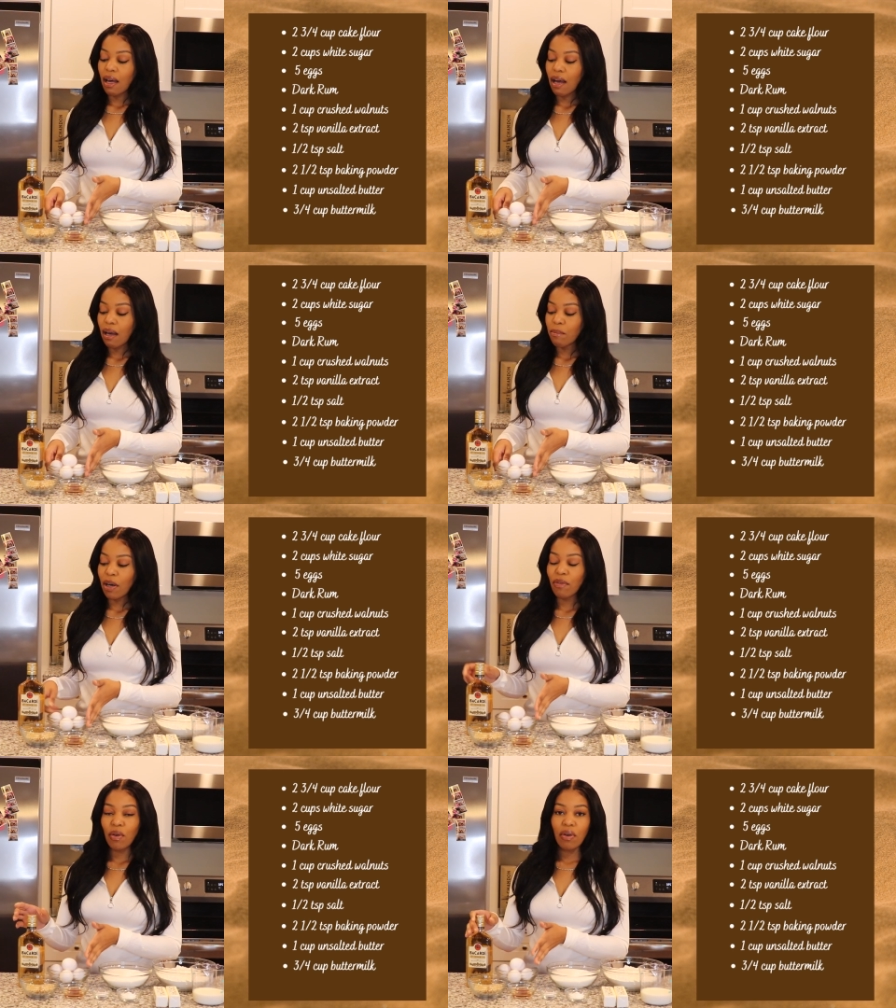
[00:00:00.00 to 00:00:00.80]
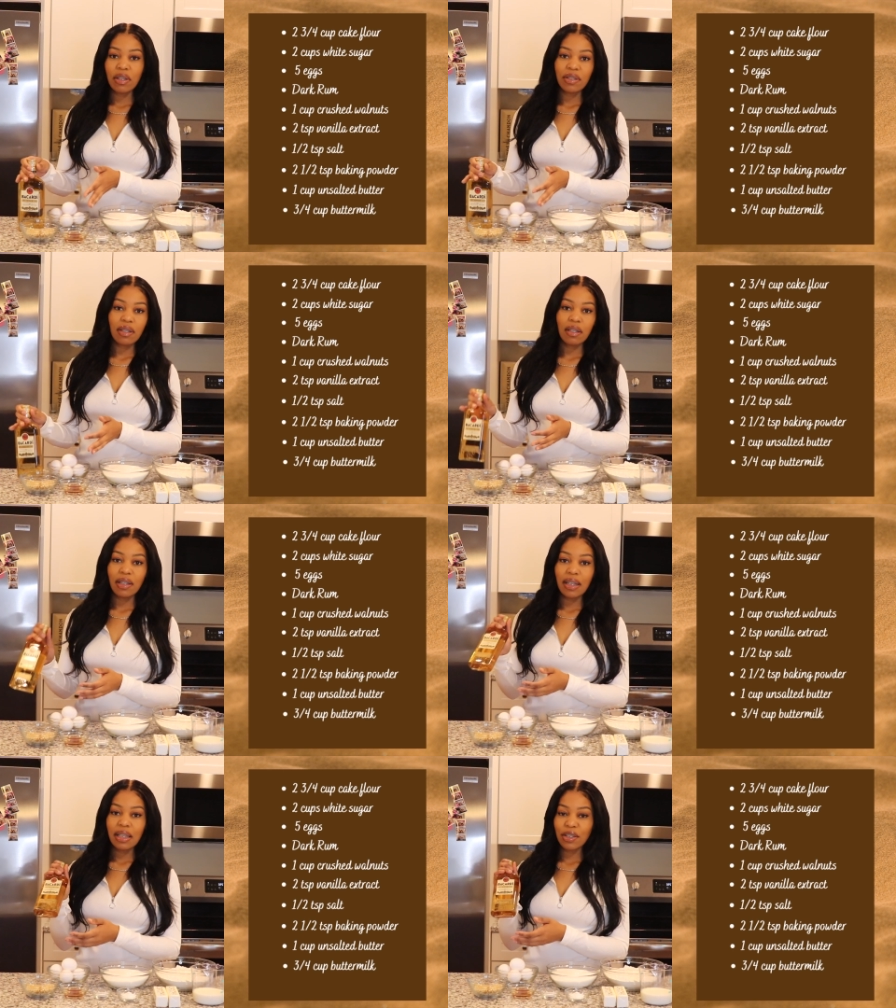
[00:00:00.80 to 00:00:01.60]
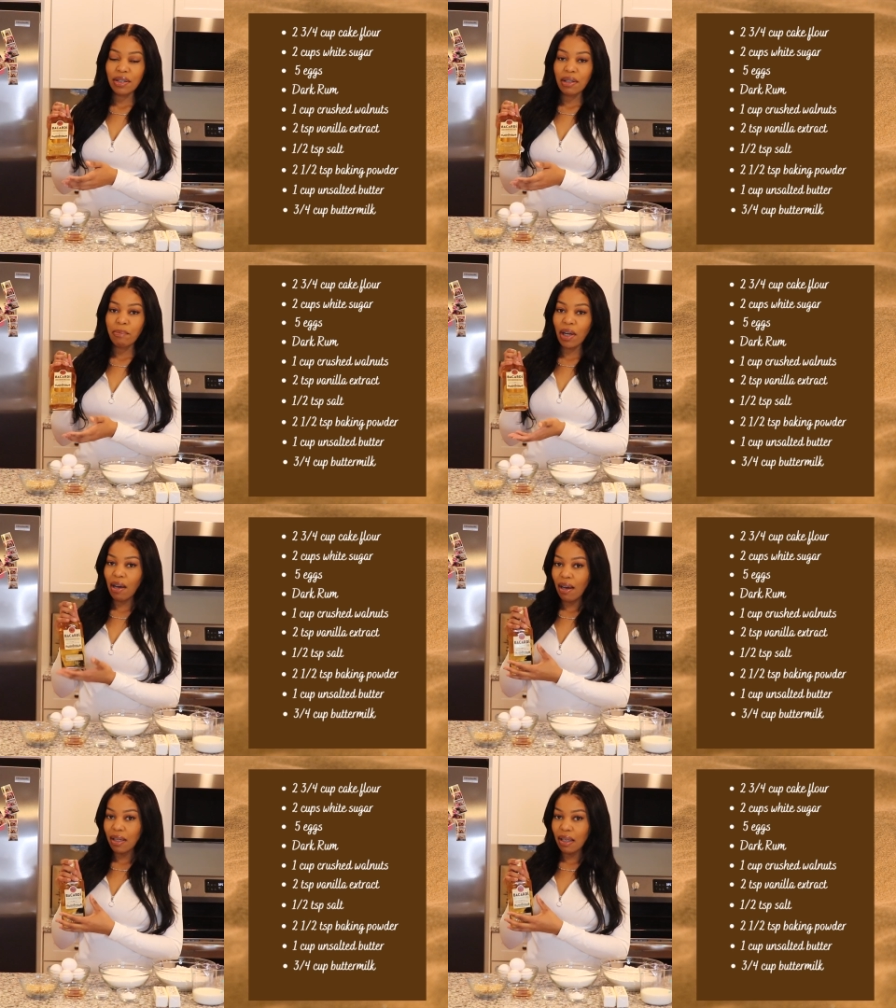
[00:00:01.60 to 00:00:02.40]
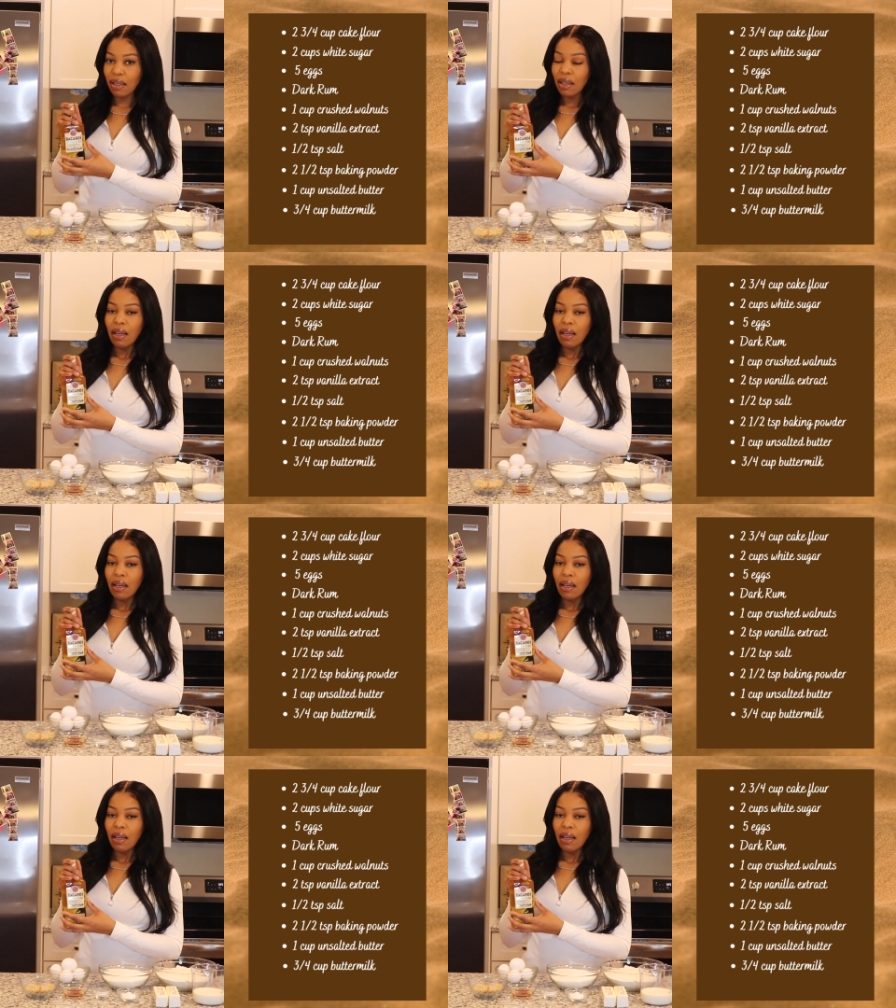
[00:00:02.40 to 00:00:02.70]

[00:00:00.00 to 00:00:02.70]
Of course, you're going to need your Bacardi.